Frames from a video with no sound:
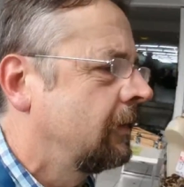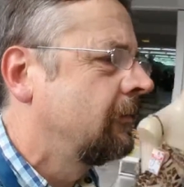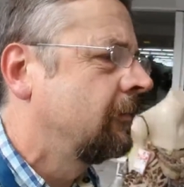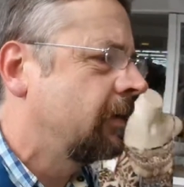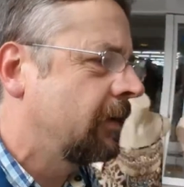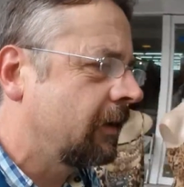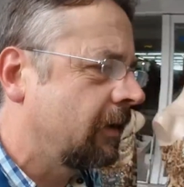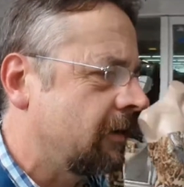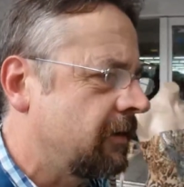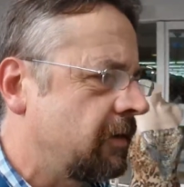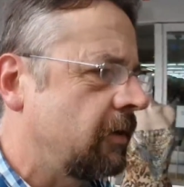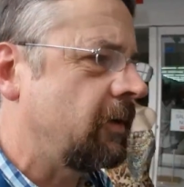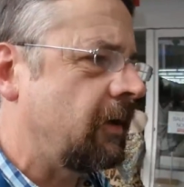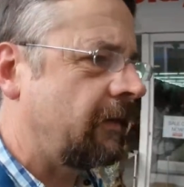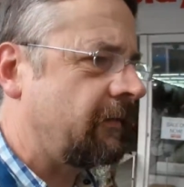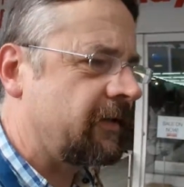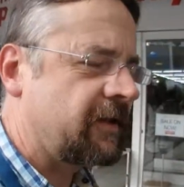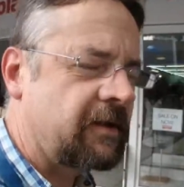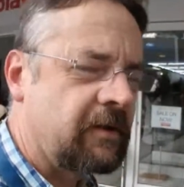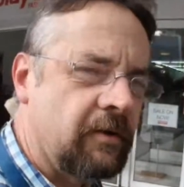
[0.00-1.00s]
But I do
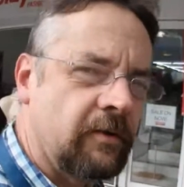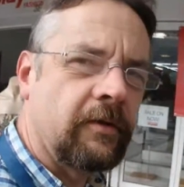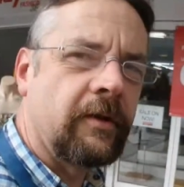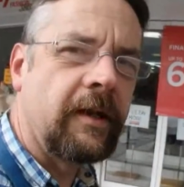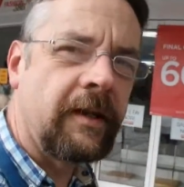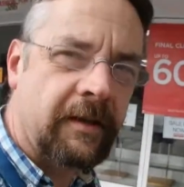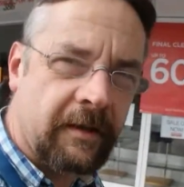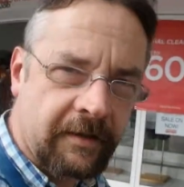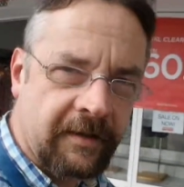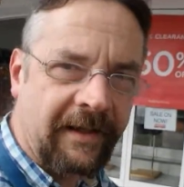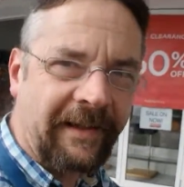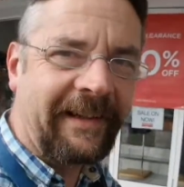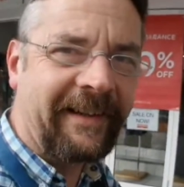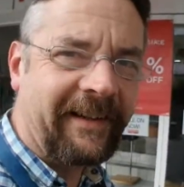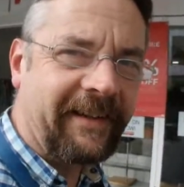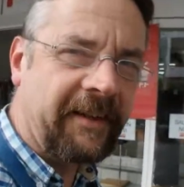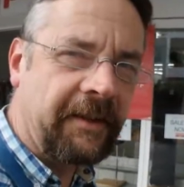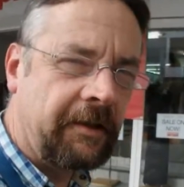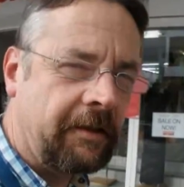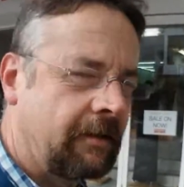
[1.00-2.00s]
have a story to tell
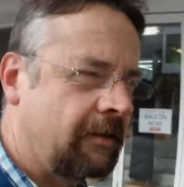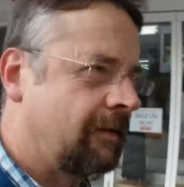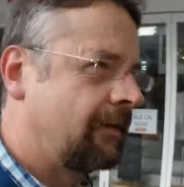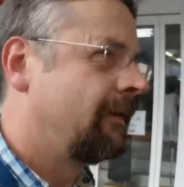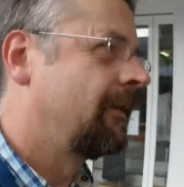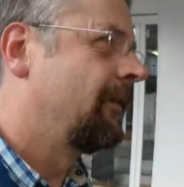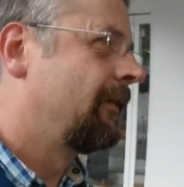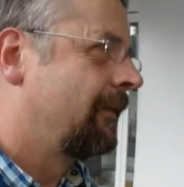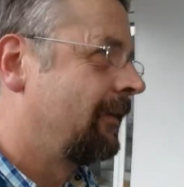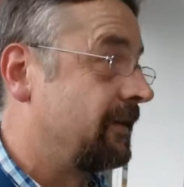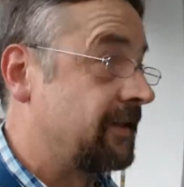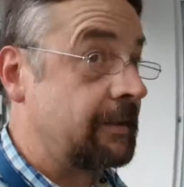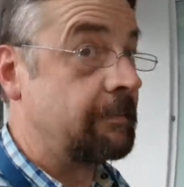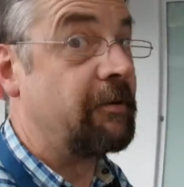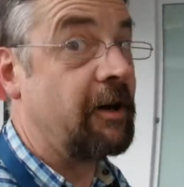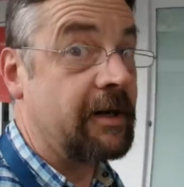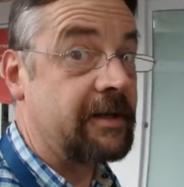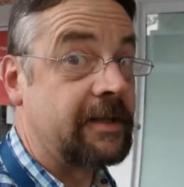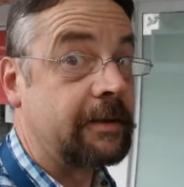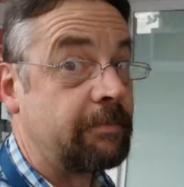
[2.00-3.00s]
there.
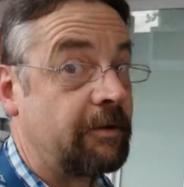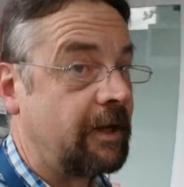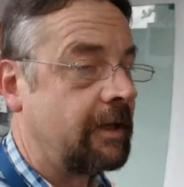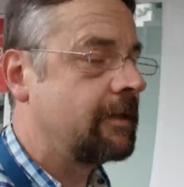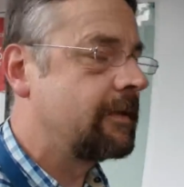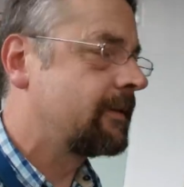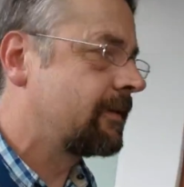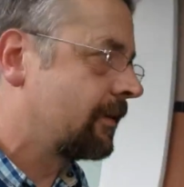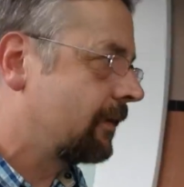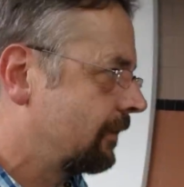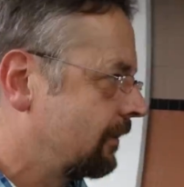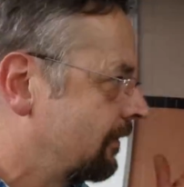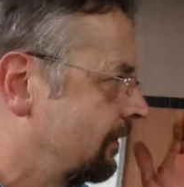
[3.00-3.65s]
Surprise, surprise.